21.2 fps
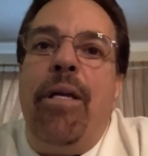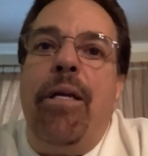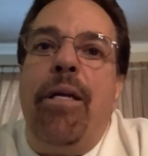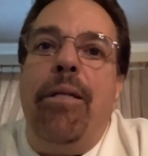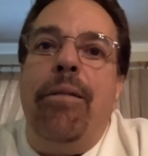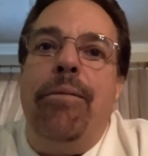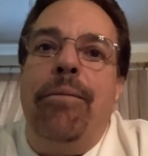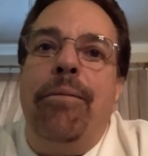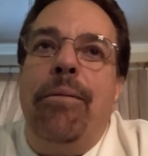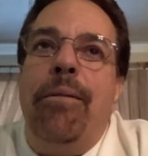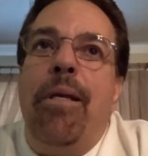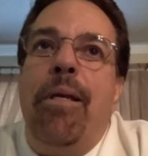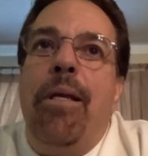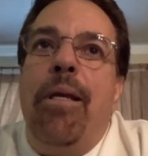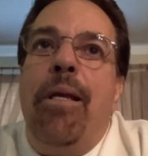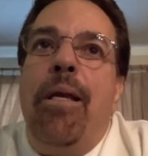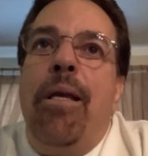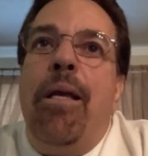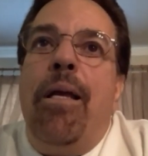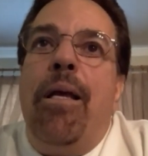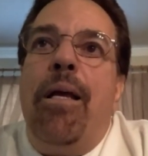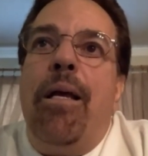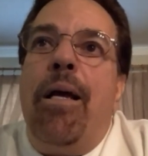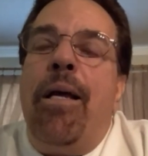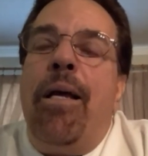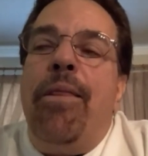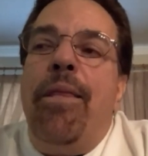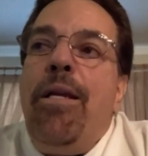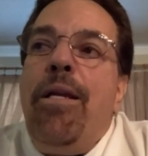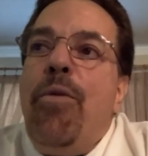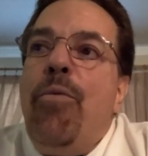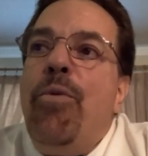And I
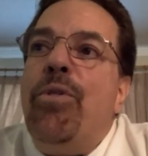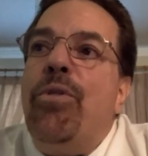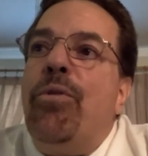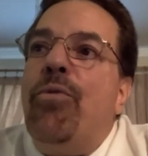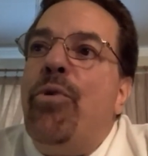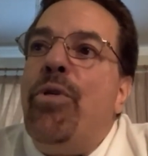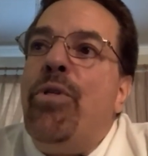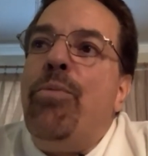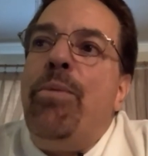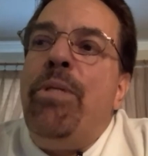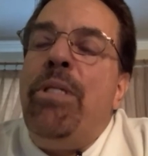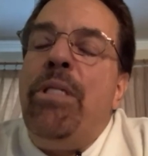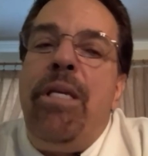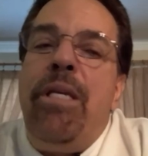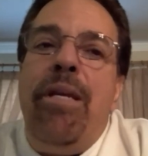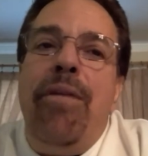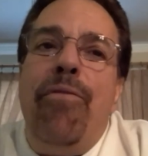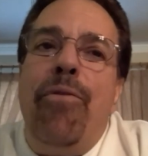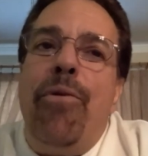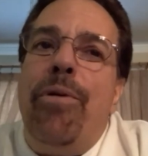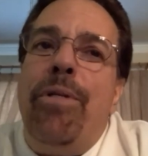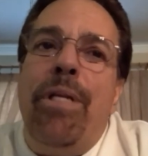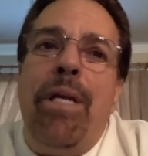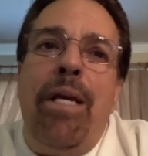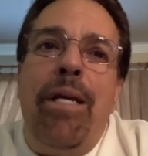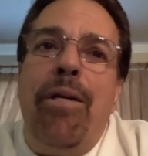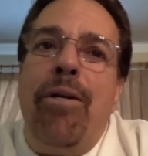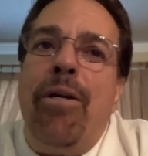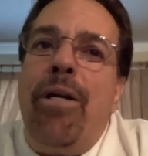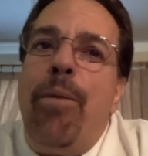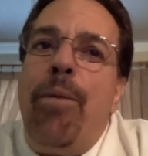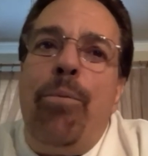think it was Christmas Eve or a
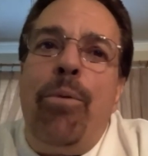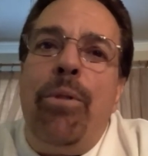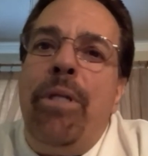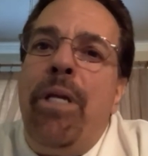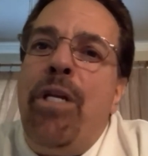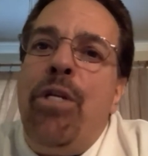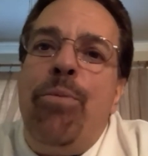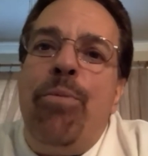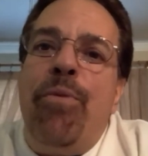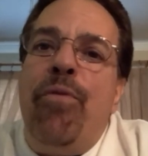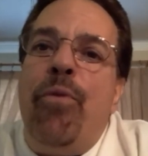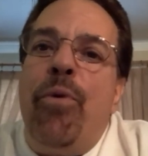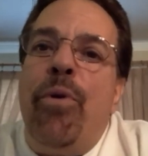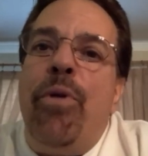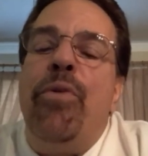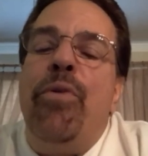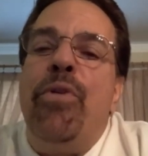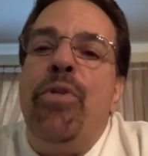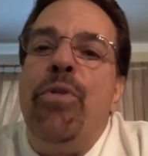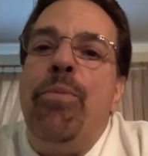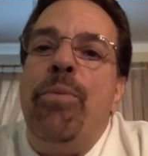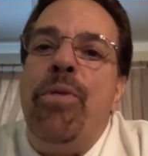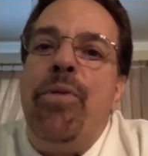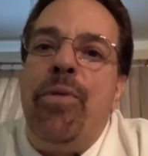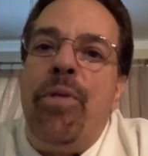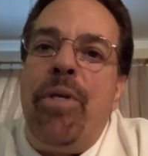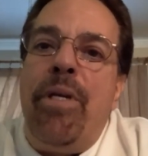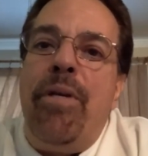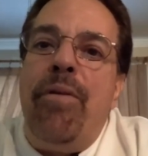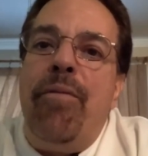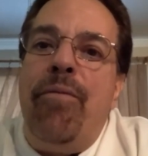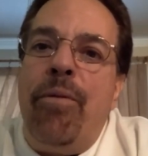day or a couple days before Christmas
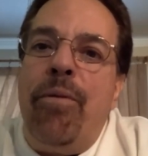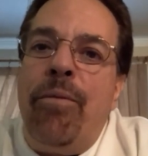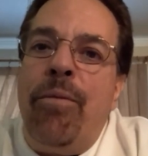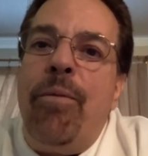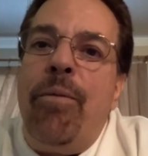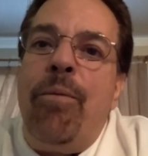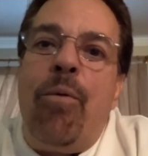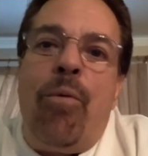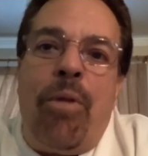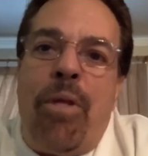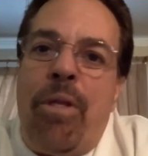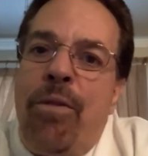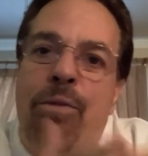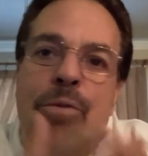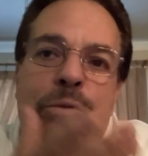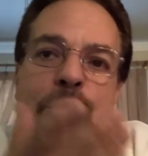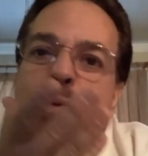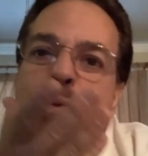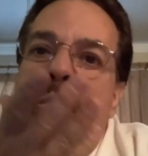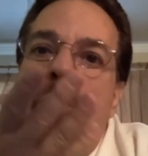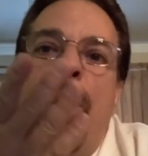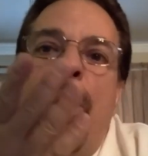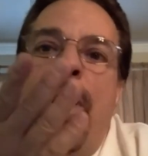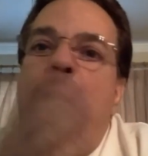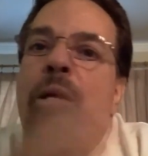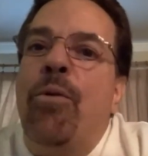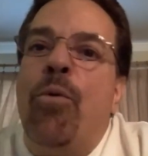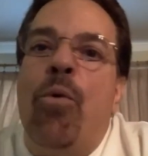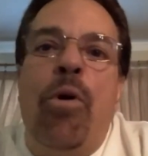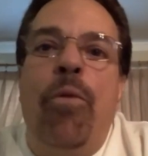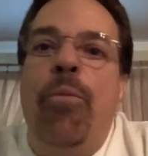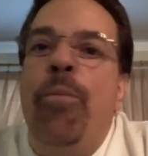Eve. Uh, the, uh, the store,
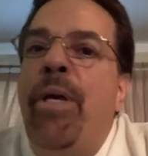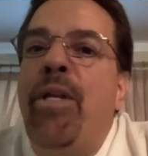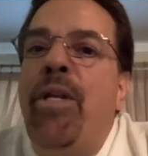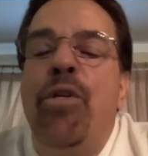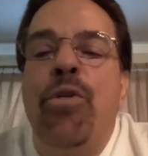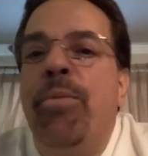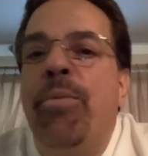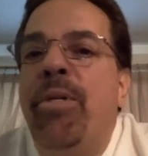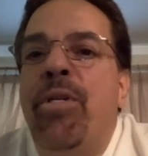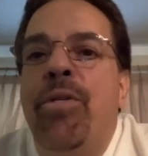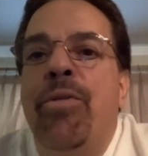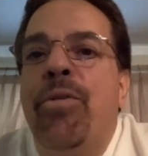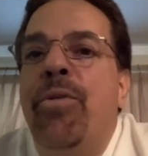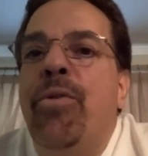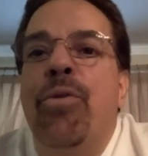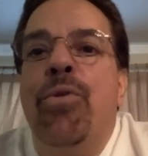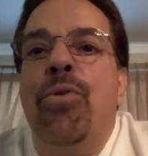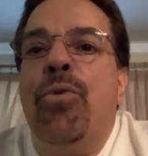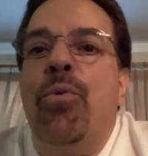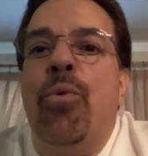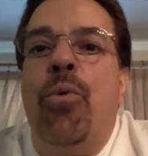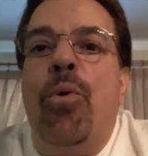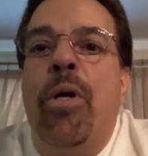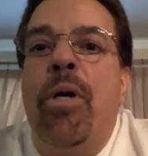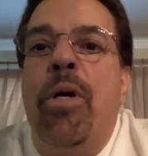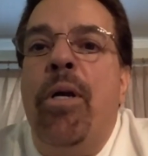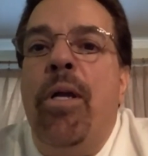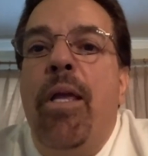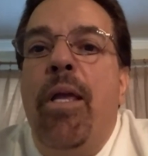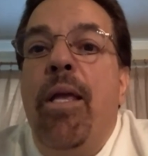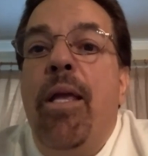well, management is in the store.